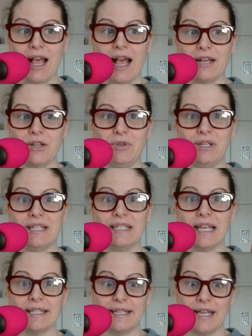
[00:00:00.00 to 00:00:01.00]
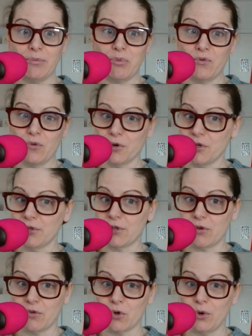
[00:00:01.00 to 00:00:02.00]
And you need to test it out before you
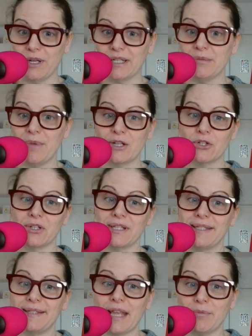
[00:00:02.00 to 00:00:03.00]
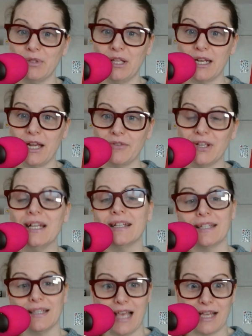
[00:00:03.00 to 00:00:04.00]
start recording to make sure it's stable enough
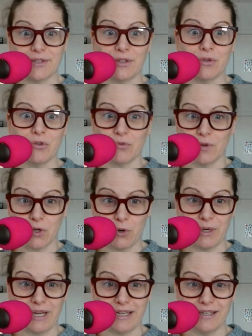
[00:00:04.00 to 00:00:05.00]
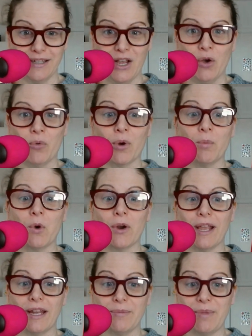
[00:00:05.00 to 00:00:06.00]
to last through your recording. We're more
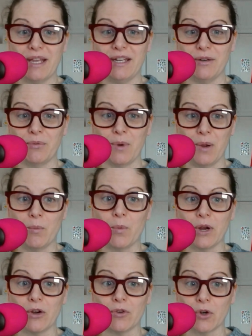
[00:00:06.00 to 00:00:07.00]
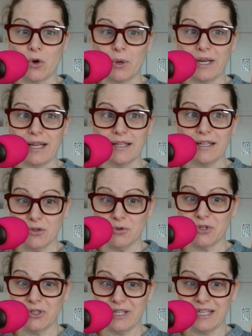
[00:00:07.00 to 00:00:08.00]
animated when we're recording,
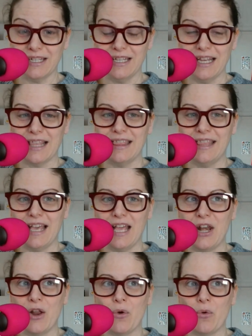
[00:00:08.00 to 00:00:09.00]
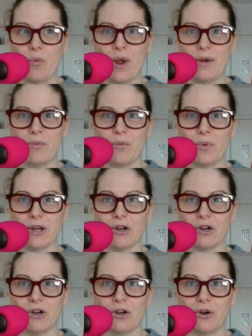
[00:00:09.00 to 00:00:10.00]
usually, than when
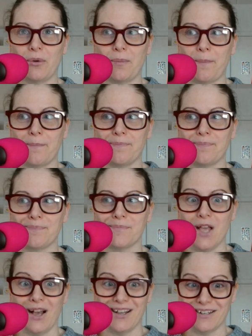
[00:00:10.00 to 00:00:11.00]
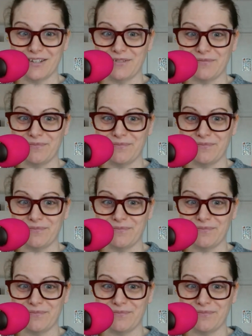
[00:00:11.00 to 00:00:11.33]
we're not.